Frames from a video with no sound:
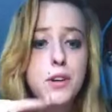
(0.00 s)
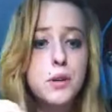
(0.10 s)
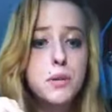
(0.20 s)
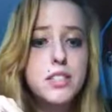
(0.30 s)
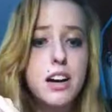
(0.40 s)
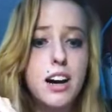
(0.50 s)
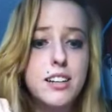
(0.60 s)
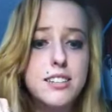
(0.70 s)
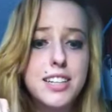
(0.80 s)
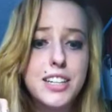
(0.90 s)
Who was the
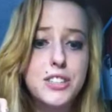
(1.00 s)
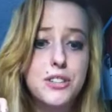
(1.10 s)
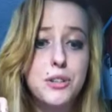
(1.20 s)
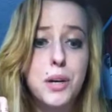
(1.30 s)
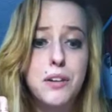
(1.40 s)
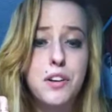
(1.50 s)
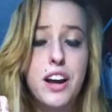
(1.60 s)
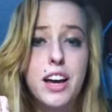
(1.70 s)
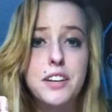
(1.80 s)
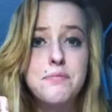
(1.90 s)
hottest teacher you ever
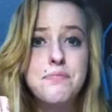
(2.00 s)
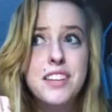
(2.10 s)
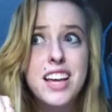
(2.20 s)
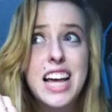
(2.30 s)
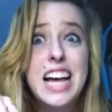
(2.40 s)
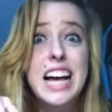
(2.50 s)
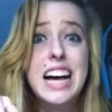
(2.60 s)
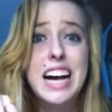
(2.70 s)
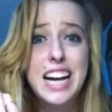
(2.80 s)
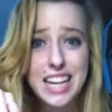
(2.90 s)
had?
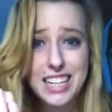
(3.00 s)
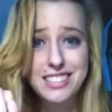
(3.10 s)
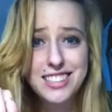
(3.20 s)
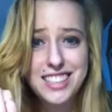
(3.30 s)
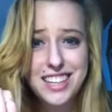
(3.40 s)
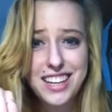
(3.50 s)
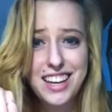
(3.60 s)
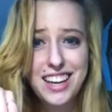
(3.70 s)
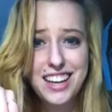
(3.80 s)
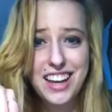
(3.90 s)
I
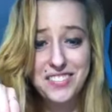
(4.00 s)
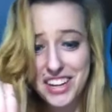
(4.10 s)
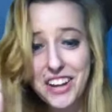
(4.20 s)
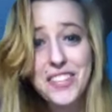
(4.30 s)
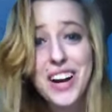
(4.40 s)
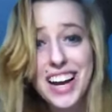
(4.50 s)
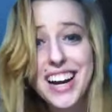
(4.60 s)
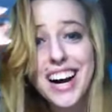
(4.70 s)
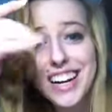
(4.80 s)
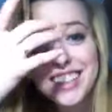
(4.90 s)
honestly have never had
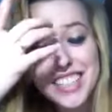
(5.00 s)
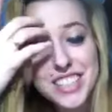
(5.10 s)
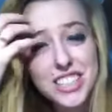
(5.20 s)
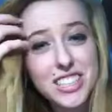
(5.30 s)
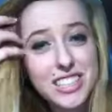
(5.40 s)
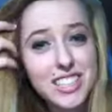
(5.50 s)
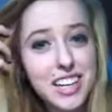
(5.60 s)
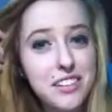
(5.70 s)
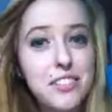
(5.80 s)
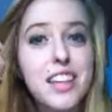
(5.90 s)
a hot teacher,
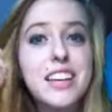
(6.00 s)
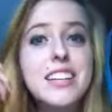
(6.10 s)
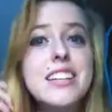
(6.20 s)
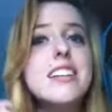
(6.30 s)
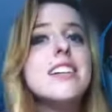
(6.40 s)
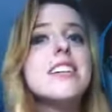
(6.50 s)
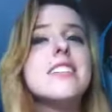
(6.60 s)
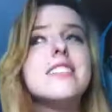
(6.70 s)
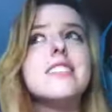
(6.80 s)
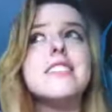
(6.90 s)
I don't think.
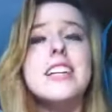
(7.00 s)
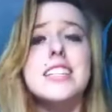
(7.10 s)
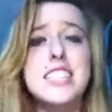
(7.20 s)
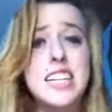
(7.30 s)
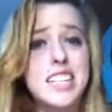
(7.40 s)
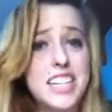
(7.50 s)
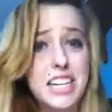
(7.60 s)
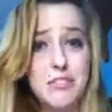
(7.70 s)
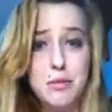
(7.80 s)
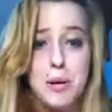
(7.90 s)
At least not that I
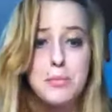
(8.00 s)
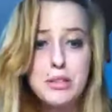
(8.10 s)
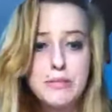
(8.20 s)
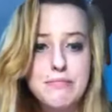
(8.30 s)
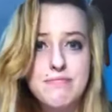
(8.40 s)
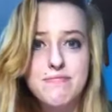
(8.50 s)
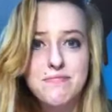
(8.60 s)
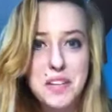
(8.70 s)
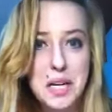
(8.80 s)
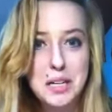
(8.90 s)
can remember.
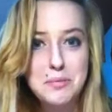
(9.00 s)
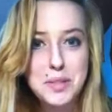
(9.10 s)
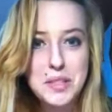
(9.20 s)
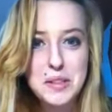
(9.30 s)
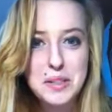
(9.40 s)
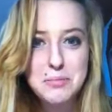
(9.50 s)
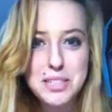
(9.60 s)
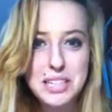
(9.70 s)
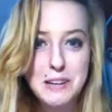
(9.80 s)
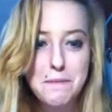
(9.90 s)
Sorry to
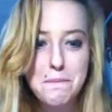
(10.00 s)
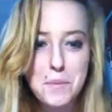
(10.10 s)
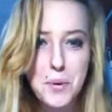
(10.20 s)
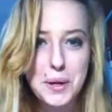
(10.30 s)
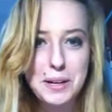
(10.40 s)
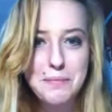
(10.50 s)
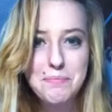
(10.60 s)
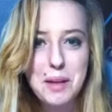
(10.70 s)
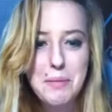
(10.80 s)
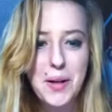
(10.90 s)
be boring
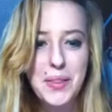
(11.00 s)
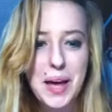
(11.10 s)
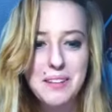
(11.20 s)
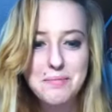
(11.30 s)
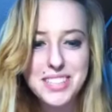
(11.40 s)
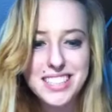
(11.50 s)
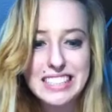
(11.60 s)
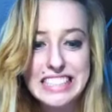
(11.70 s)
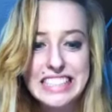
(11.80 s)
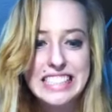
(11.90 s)
about that, but
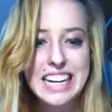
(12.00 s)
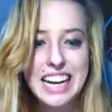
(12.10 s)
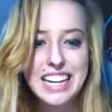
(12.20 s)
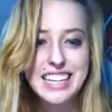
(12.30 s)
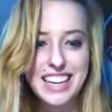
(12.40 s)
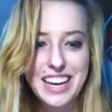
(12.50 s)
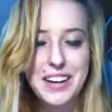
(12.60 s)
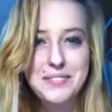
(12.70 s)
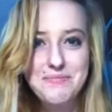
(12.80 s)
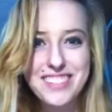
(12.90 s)
yeah.